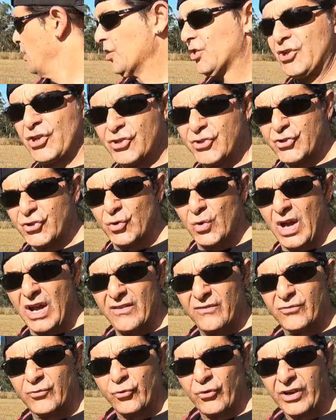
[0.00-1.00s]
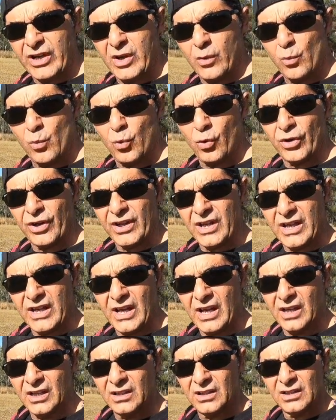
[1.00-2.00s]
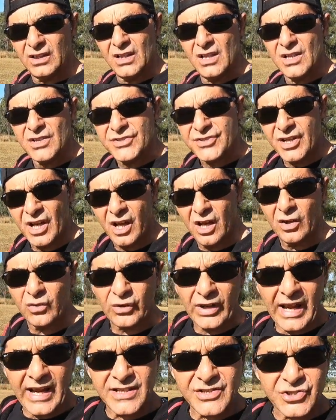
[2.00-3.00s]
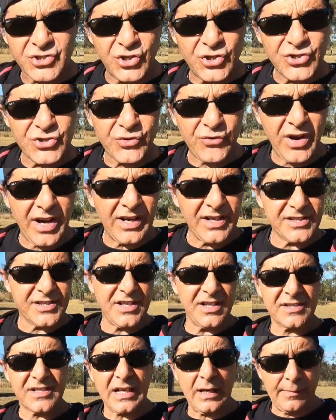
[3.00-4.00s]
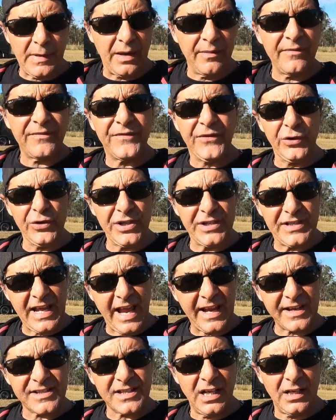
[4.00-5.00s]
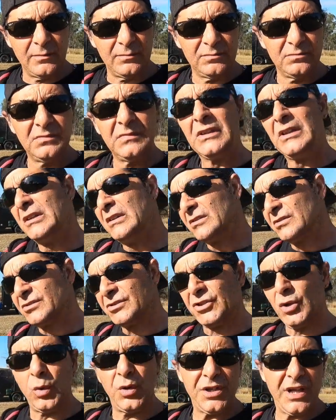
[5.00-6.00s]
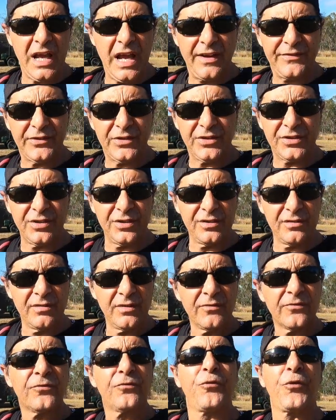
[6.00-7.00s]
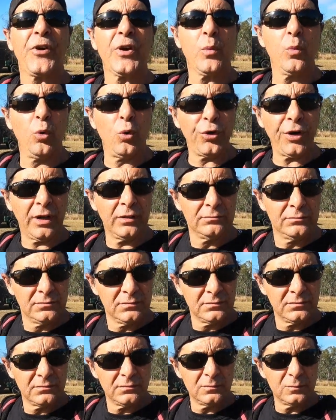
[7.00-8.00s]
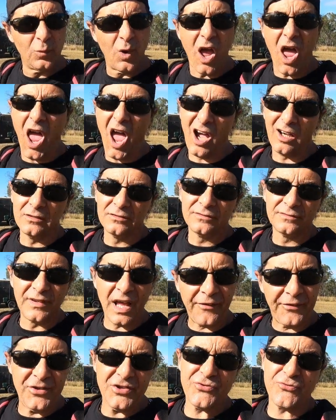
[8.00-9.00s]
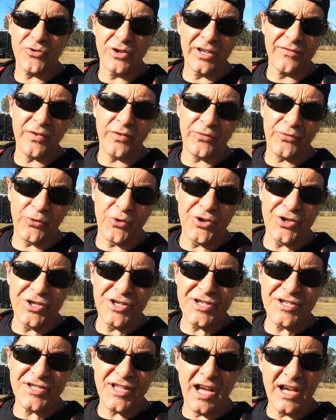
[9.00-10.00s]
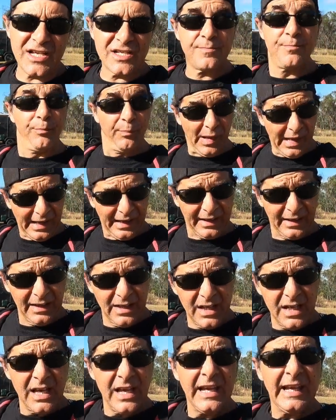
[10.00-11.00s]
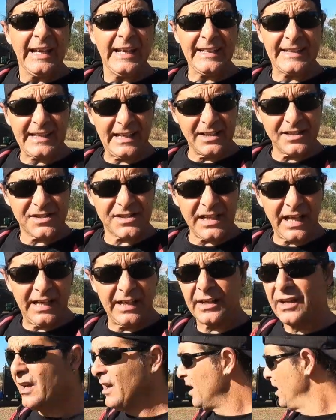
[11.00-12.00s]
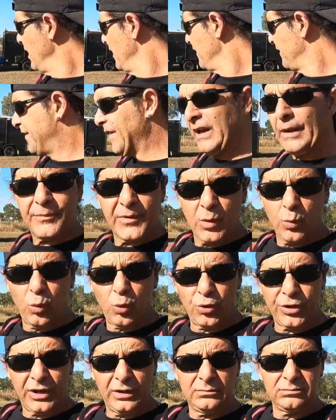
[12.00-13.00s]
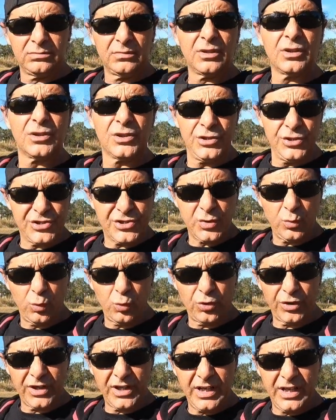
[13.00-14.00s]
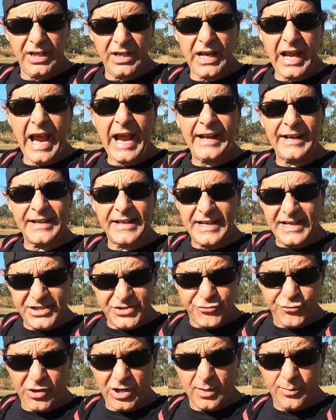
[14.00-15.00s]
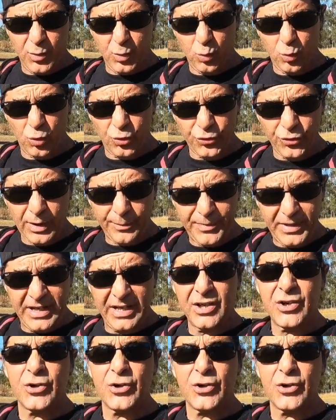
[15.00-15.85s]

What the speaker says: you do have drinking water here. So Lance turns around and says, come up, fill your tanks up, do what you have to do. Free water. Wow, nothing's really for free these days, but he does say, fill up your water, use the water here, and it is drinkable water up here,